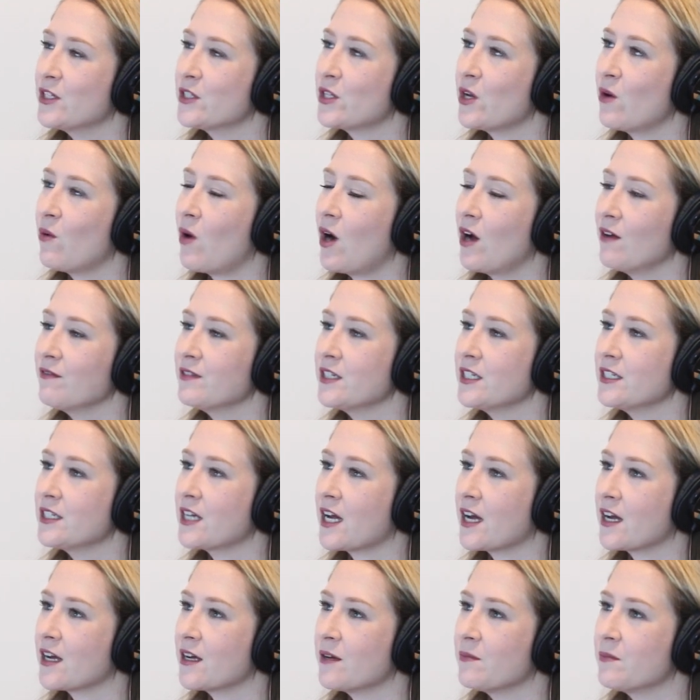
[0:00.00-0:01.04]
So
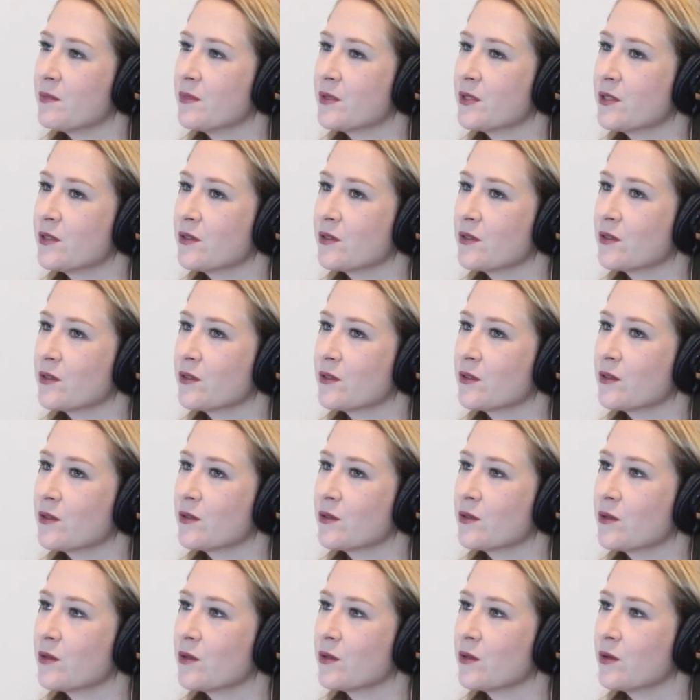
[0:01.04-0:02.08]
oftentimes,
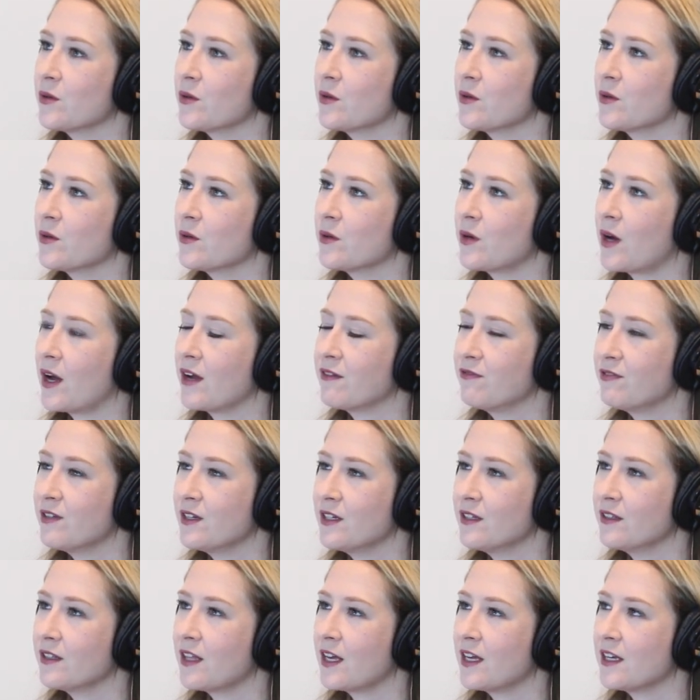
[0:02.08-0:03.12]
I
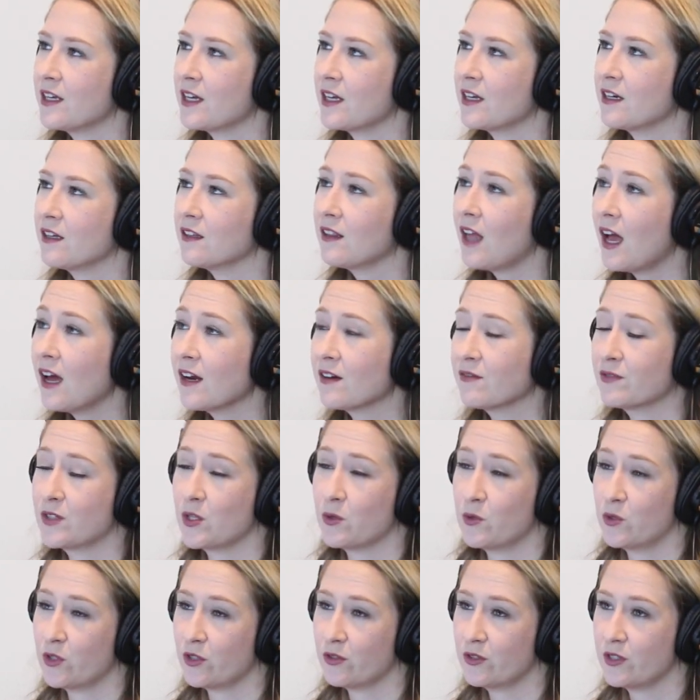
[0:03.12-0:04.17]
feel like in a lot of
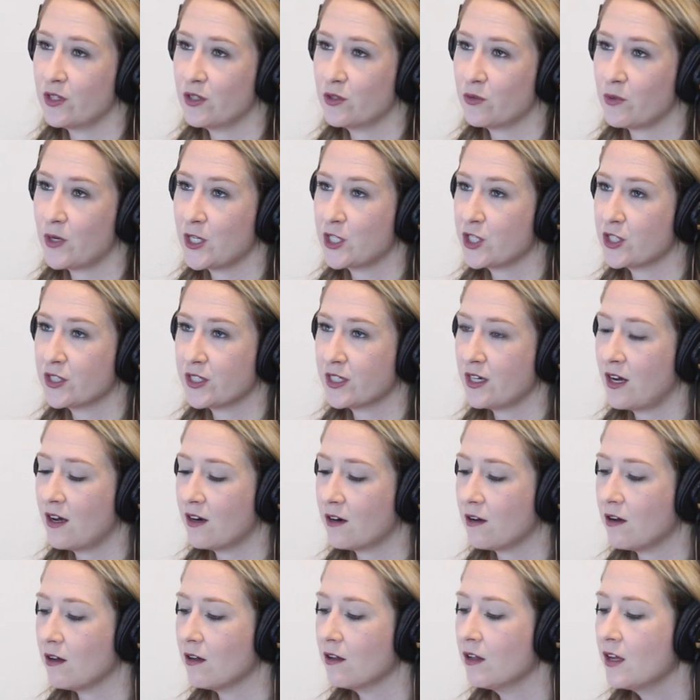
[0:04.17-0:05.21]
social situations,
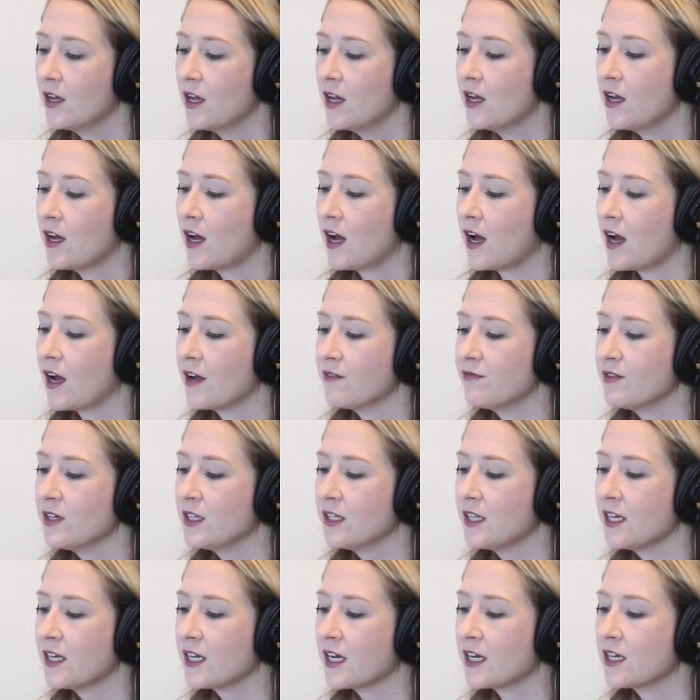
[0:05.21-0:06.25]
not all, I
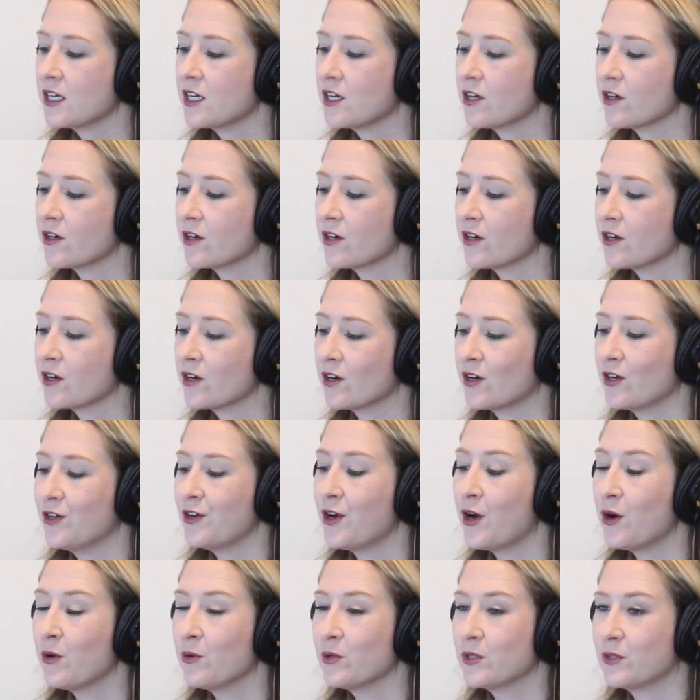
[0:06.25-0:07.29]
feel like I hear
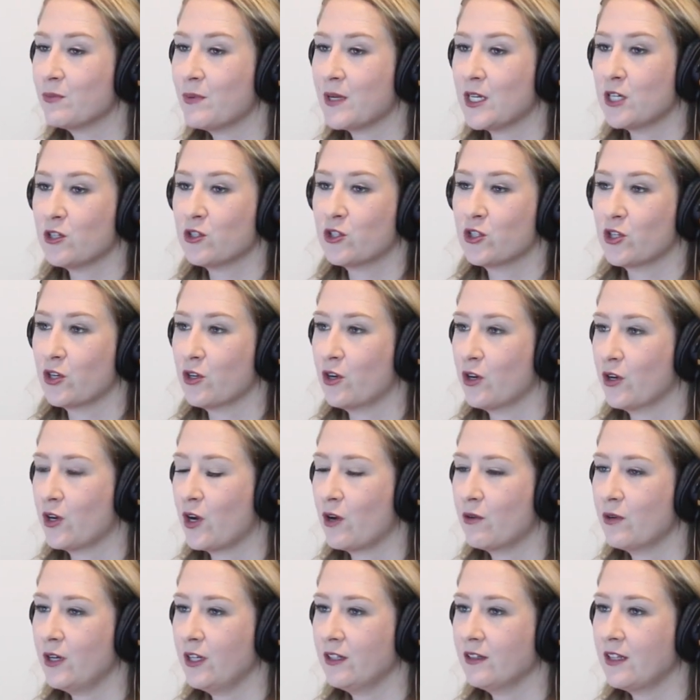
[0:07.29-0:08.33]
no's being
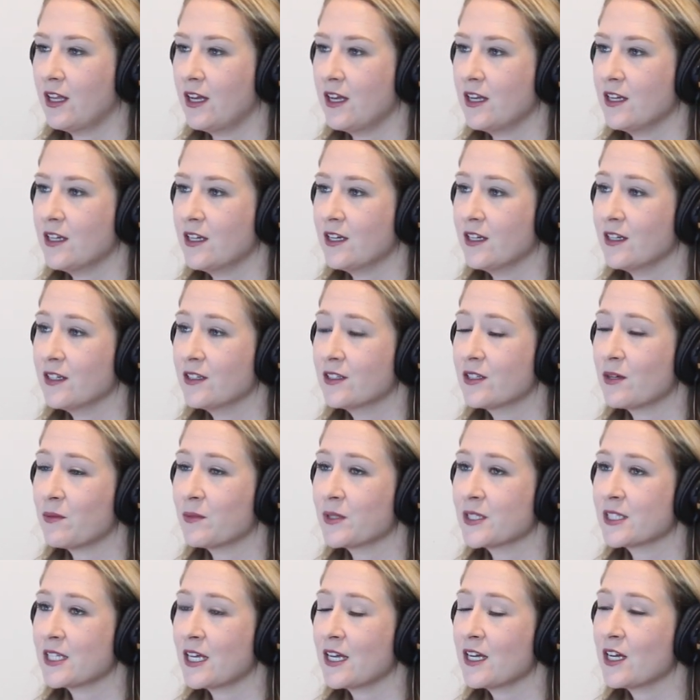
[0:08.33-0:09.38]
sugarcoated. Like
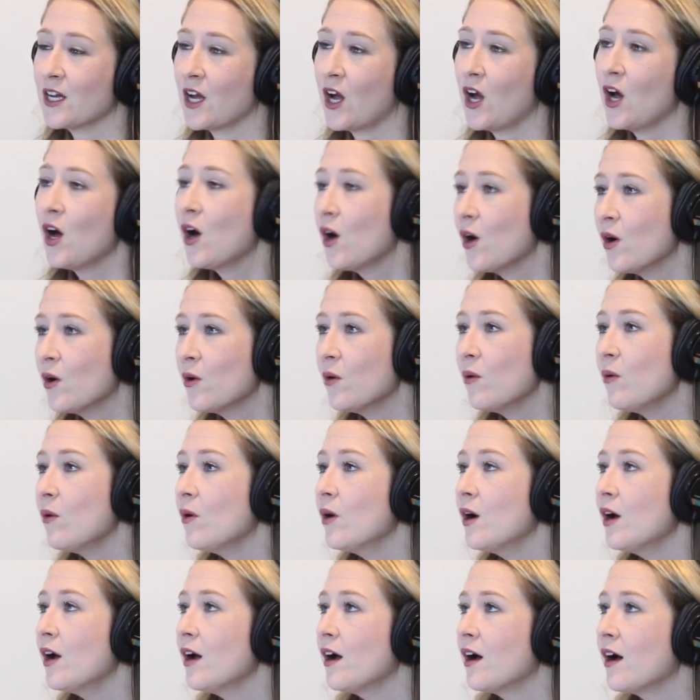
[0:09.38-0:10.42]
someone's like,
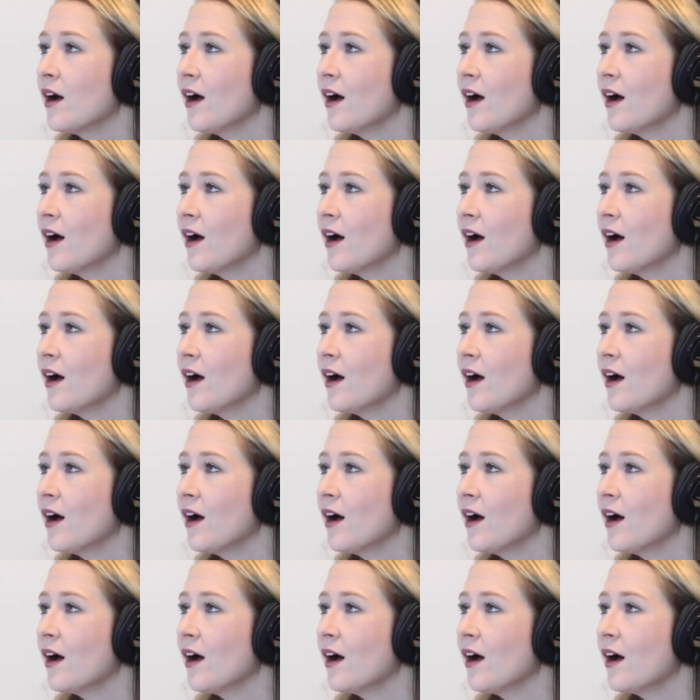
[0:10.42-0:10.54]
I'm